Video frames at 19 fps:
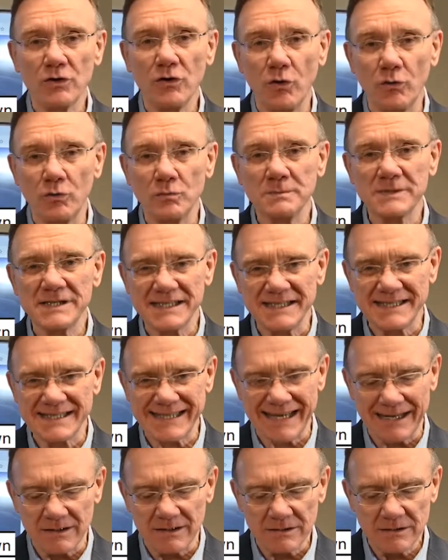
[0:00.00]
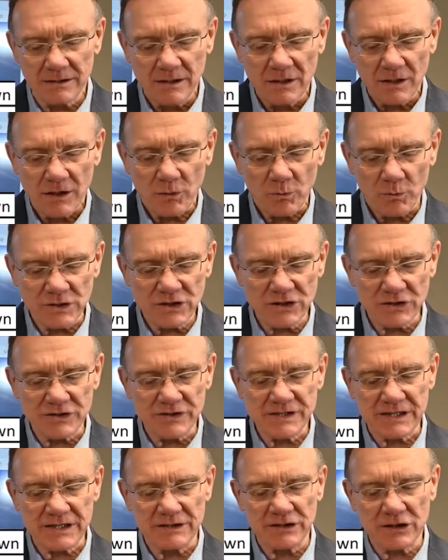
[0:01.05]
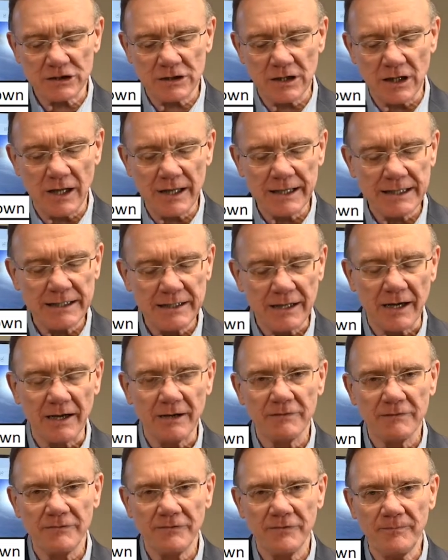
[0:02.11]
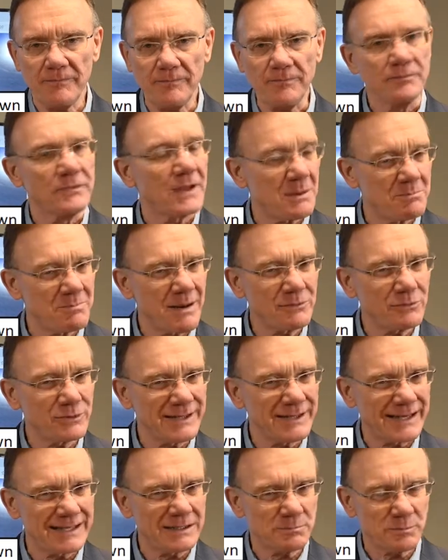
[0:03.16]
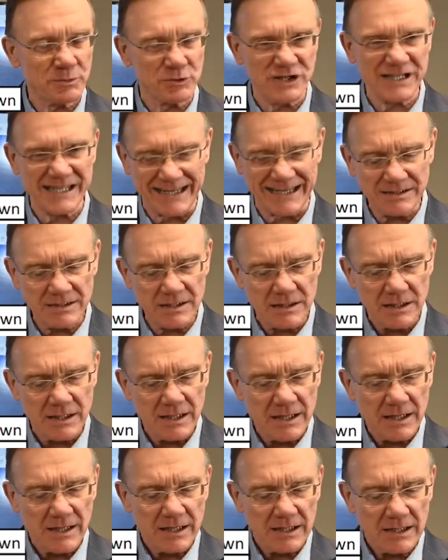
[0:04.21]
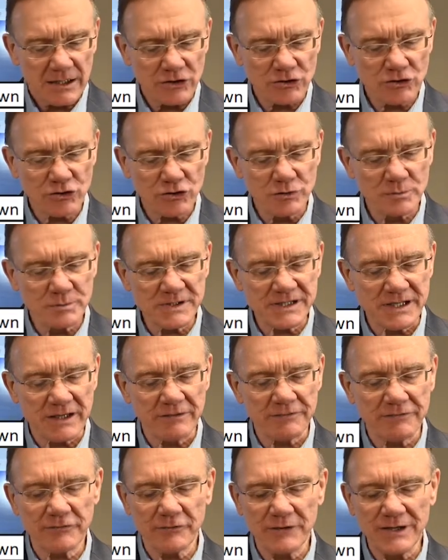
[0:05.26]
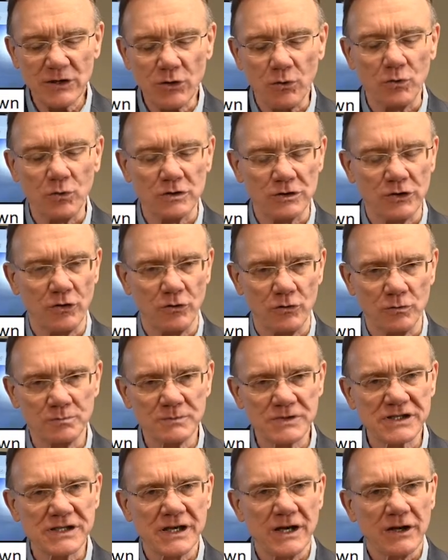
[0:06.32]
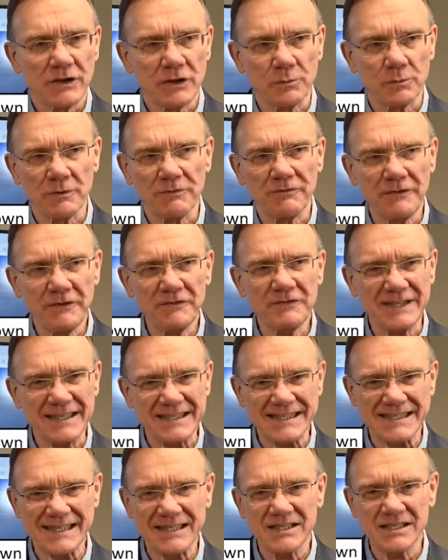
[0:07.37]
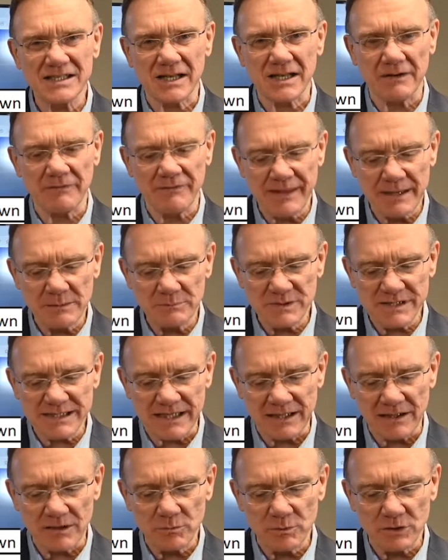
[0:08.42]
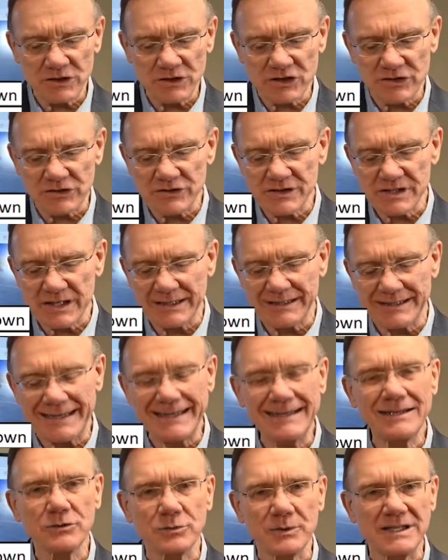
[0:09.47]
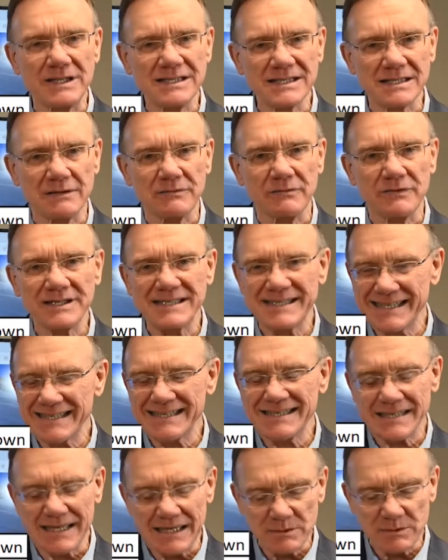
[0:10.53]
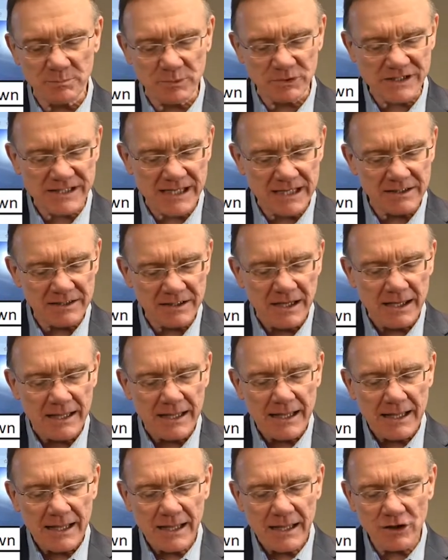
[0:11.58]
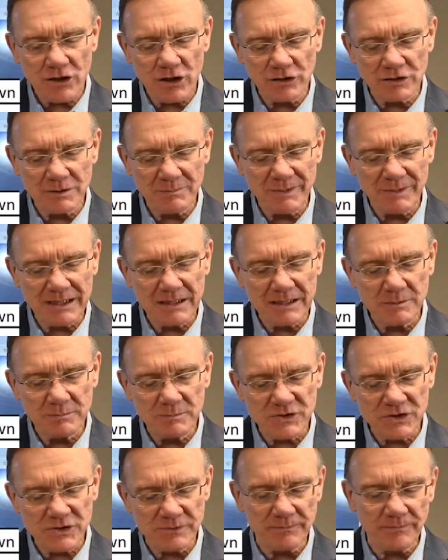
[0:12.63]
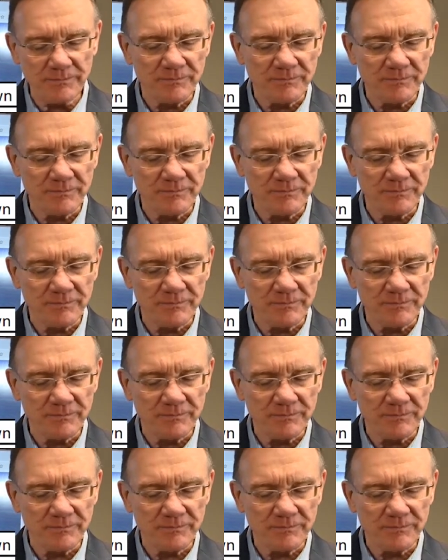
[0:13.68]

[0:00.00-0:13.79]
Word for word: homes sell, which is a decline of about nine percent. In terms of freehold homes, there were fifty-six of them sell, which is a decrease of sixteen percent. And condominiums,